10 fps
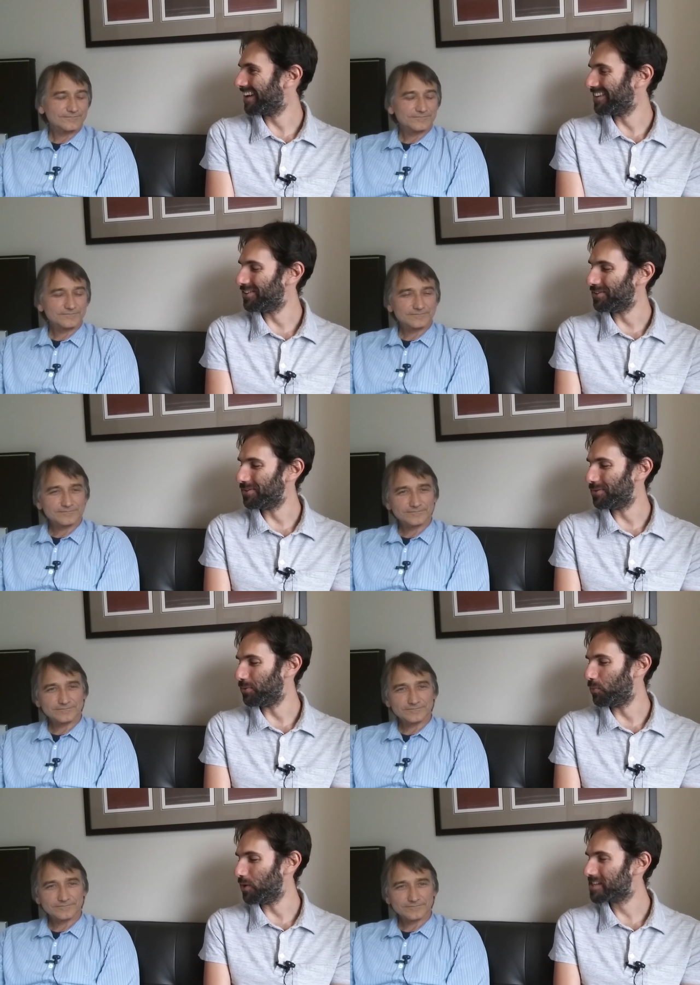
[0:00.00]
Speaker 1: that
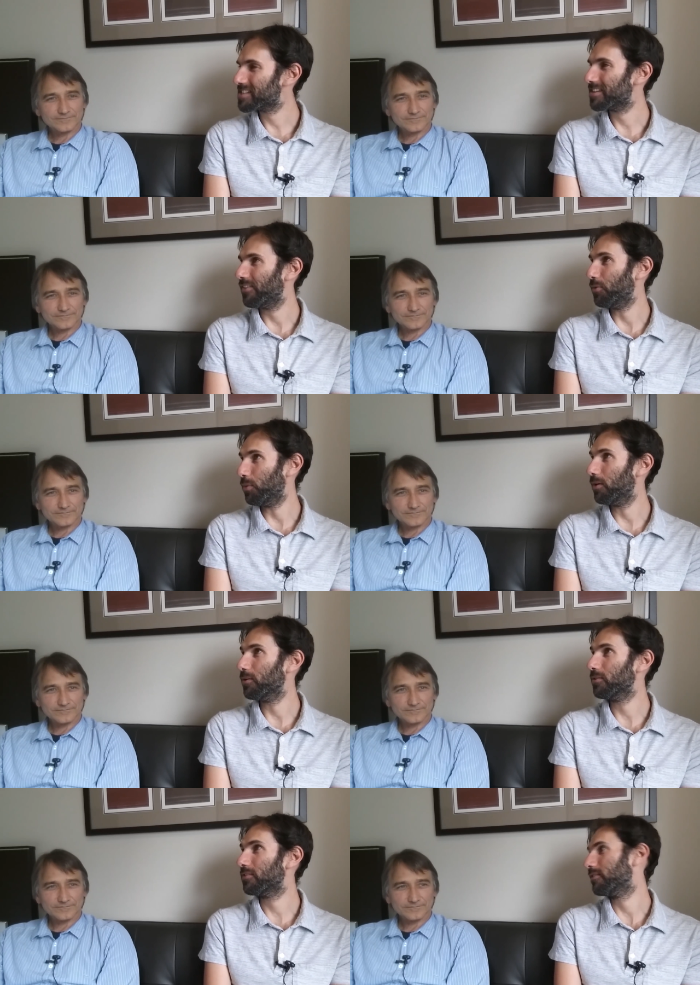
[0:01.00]
you wish the
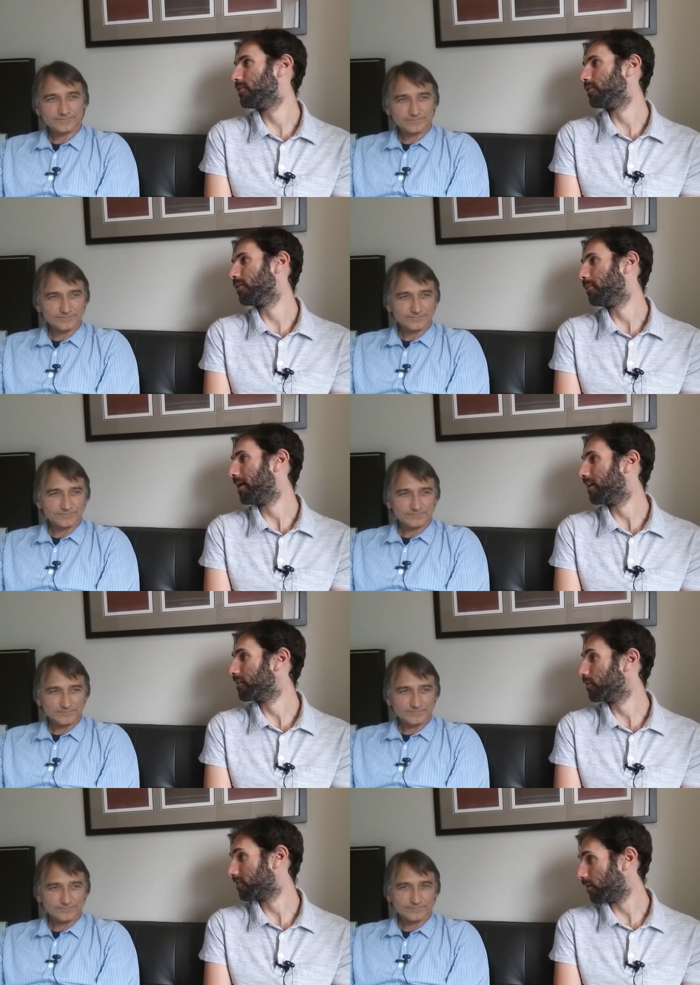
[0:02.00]
world knew
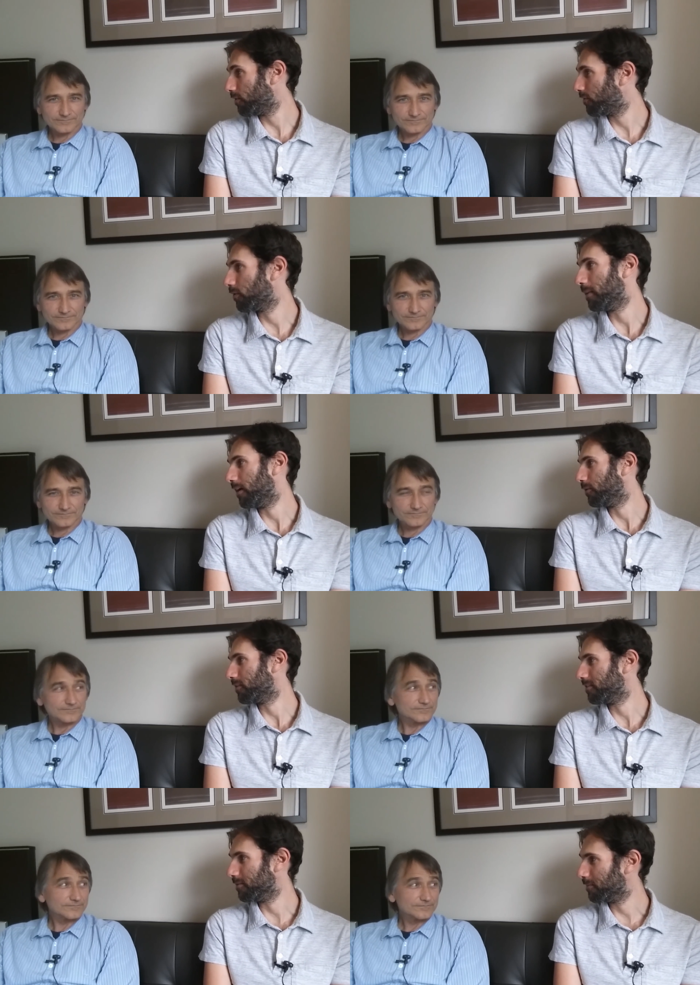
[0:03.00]
about yourself or about
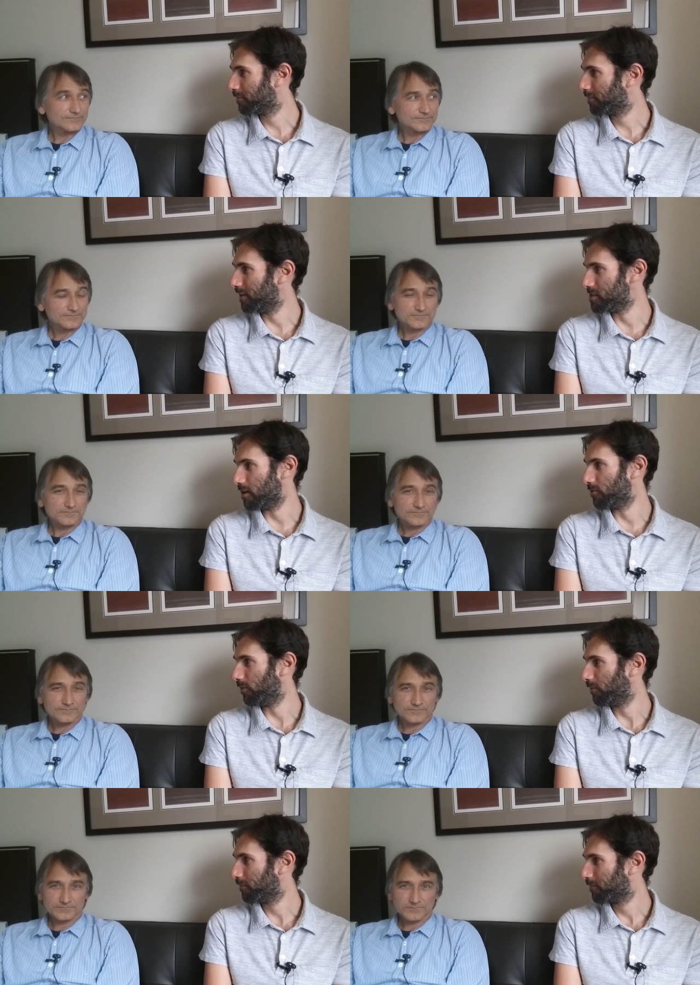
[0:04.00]
autism in
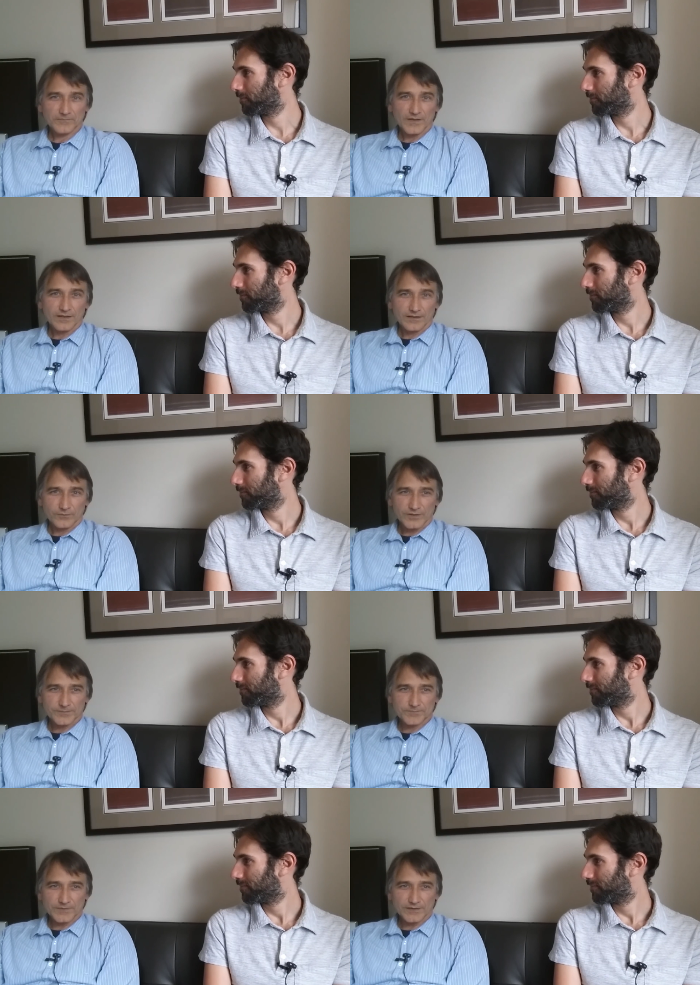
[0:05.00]
general? Mm-hmm.
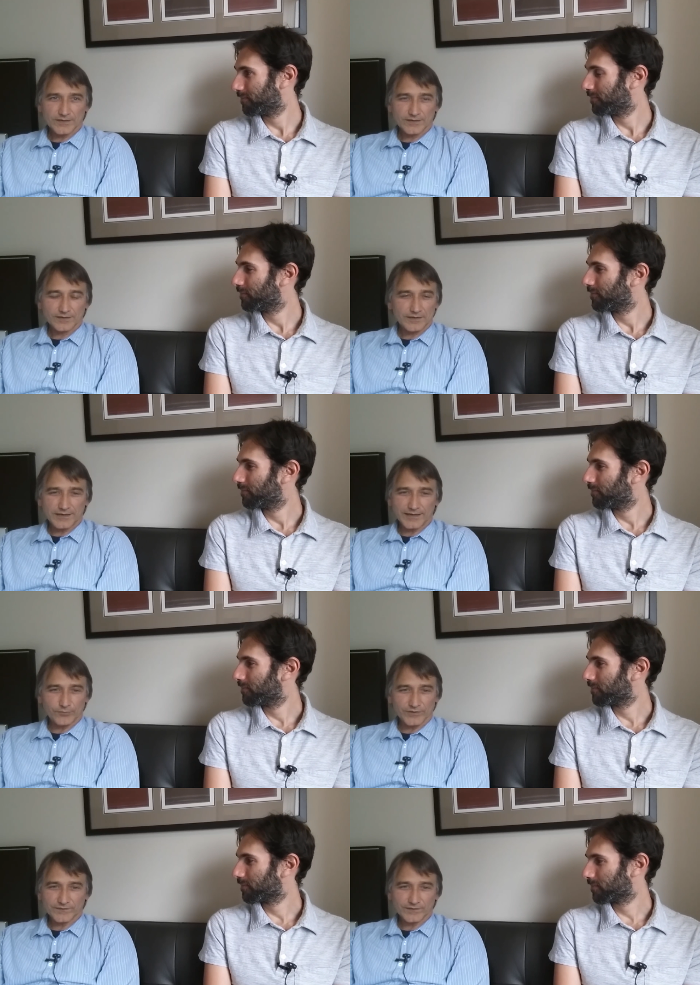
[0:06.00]
Speaker 2: Well, uh, I
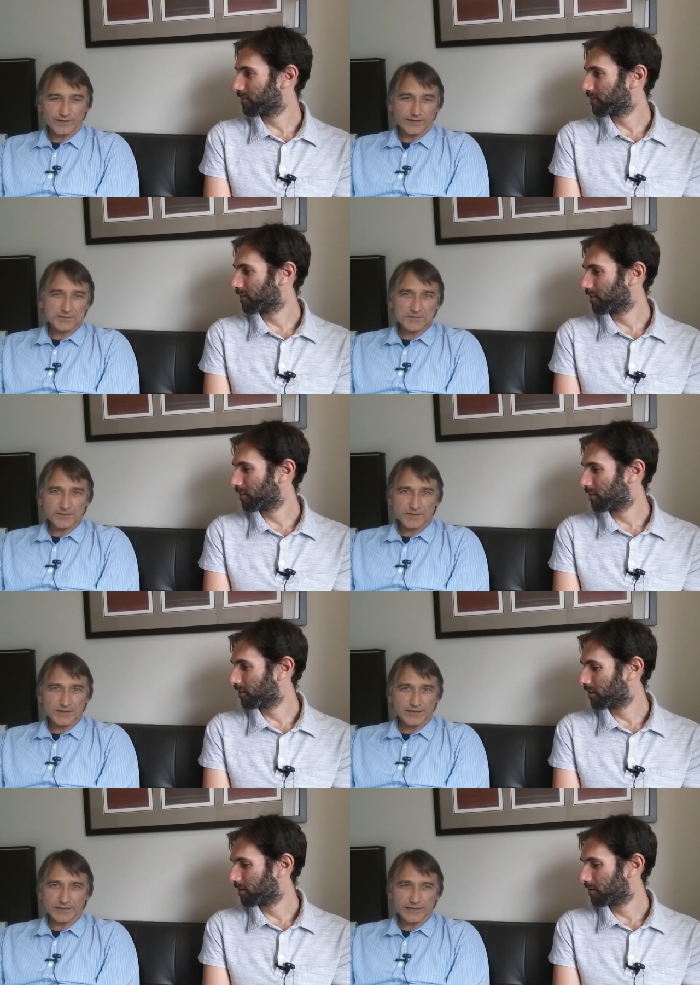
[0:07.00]
would
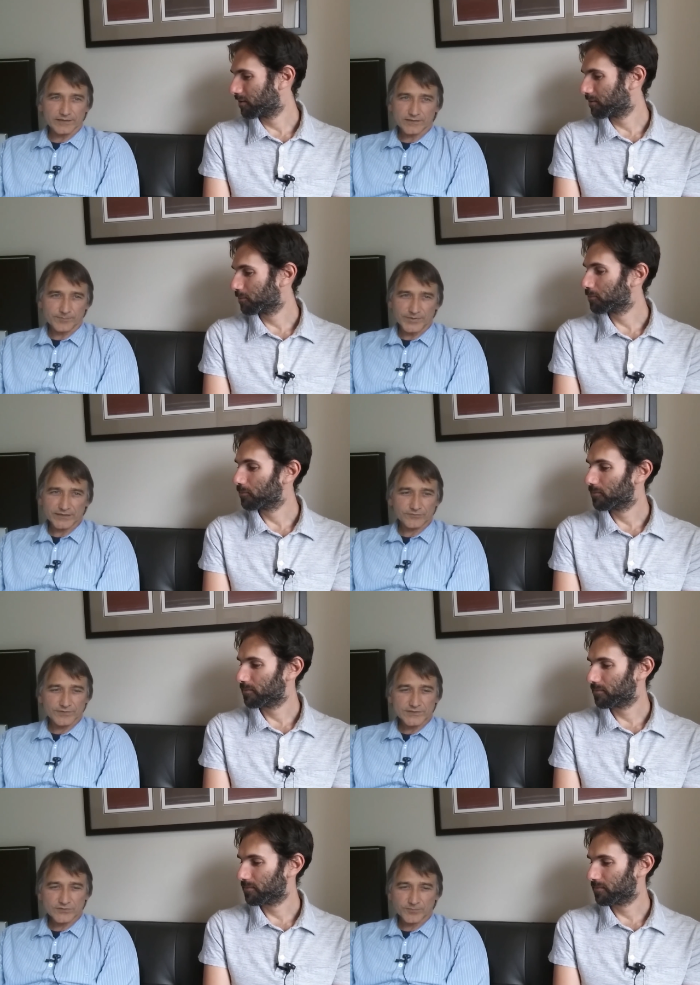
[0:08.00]
again come back to
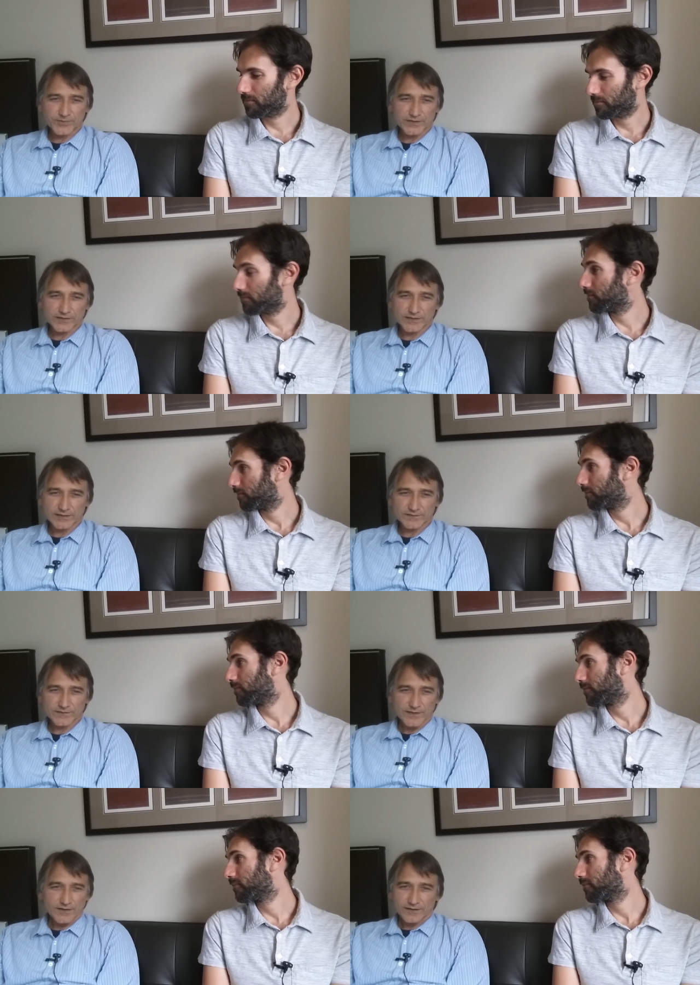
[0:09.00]
this topic that
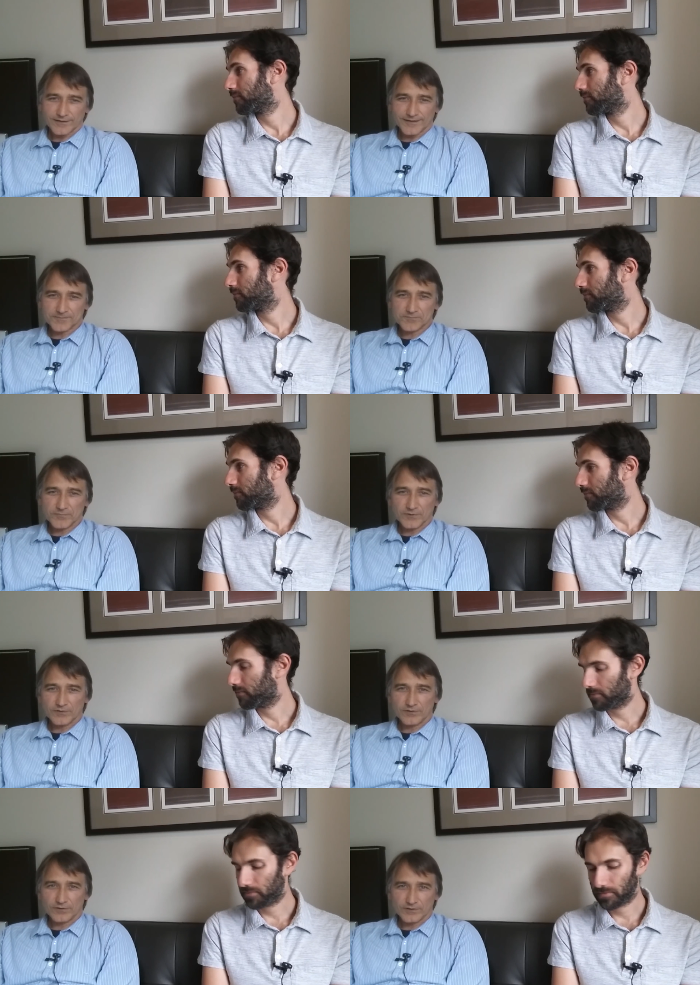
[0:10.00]
um,
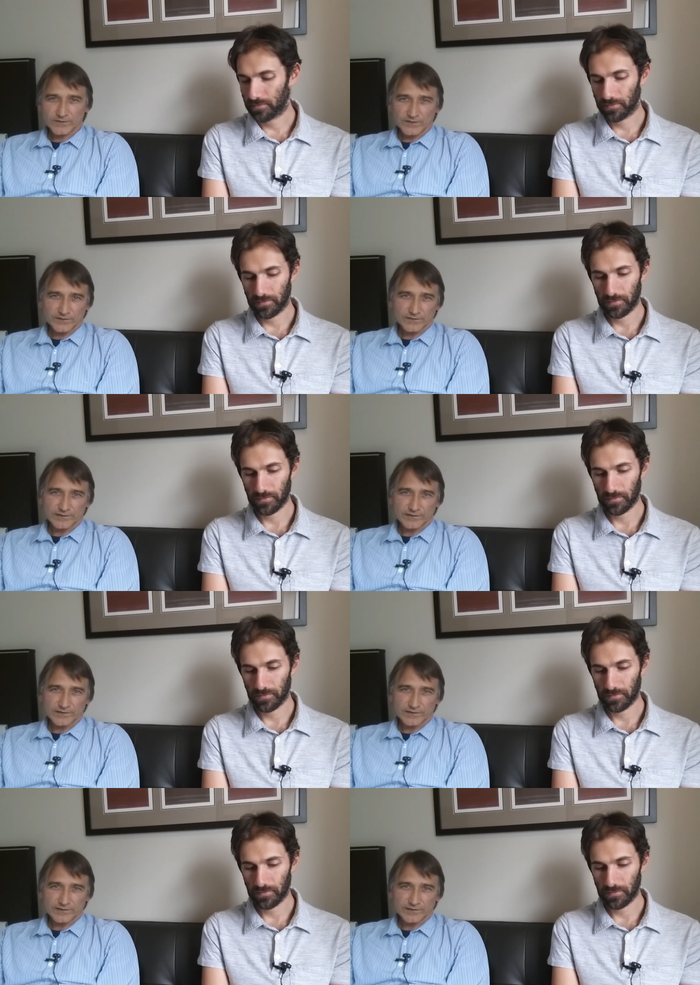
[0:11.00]
autists